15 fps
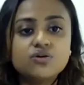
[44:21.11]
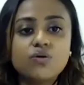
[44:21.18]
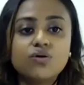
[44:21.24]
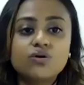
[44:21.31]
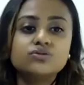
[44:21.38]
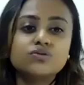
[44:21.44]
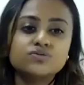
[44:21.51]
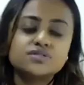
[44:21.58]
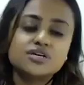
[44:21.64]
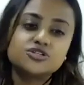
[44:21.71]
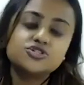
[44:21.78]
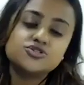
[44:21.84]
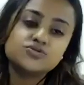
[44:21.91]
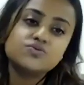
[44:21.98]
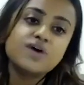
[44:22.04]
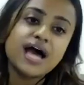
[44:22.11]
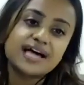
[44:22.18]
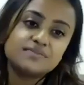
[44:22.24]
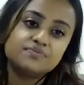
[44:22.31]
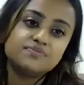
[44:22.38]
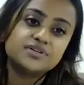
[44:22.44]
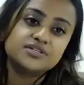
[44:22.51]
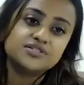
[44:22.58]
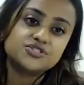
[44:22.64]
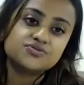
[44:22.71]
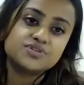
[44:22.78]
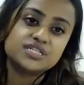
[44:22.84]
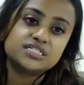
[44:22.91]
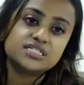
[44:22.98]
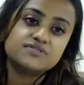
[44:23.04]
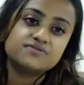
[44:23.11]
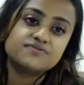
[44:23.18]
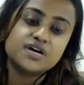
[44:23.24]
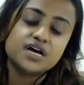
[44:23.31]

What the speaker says: or those are too administrative.